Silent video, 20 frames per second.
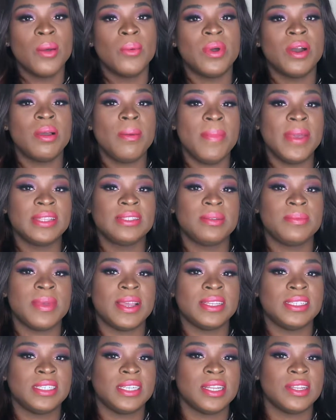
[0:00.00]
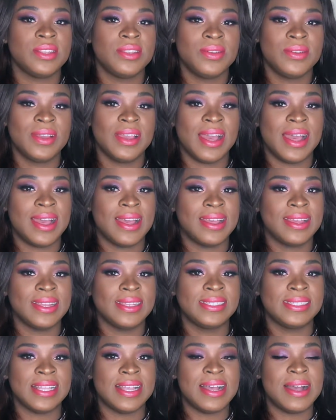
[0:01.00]
Welcome back to my channel, you
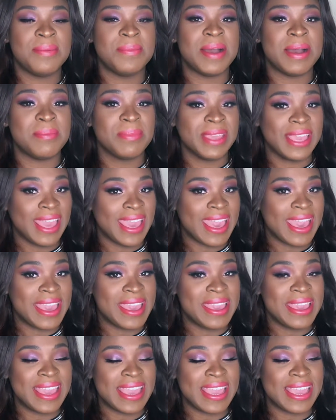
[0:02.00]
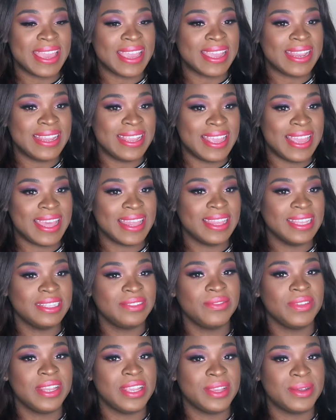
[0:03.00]
guys. I'm Kay, and yeah,
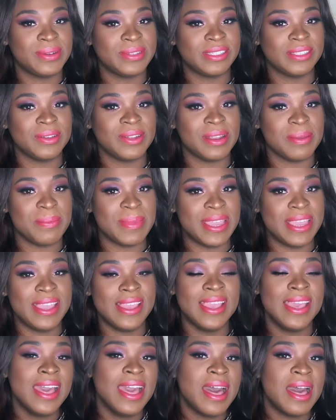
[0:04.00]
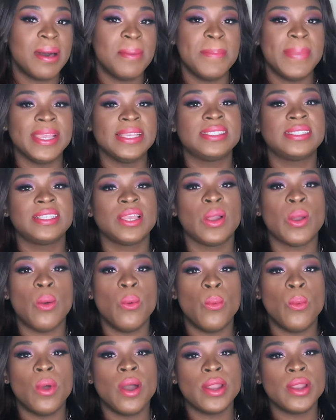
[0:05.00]
this video is going to be a basic
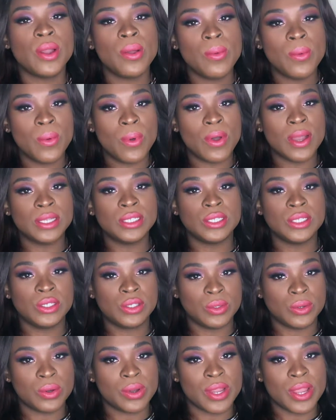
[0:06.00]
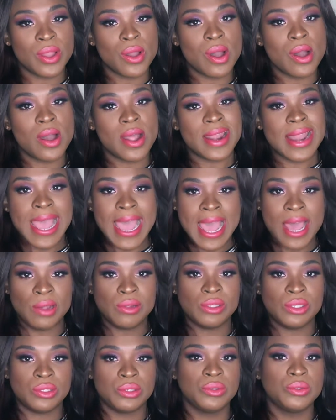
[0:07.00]
one-on-one tutorial on how
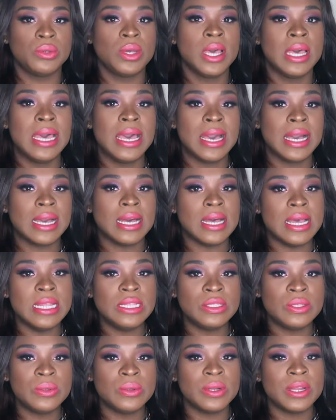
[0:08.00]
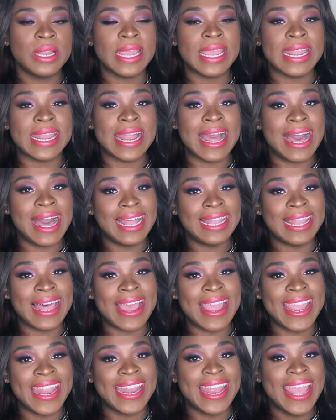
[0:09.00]
to contour and
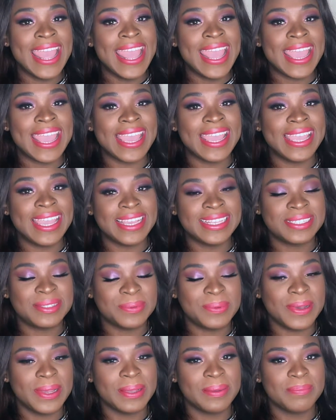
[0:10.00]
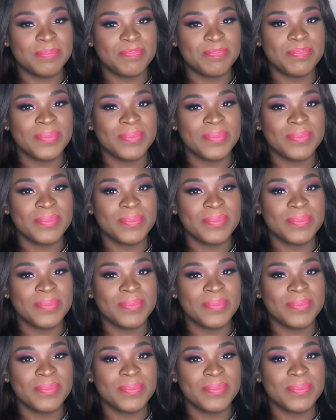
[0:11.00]
highlight. And guess what?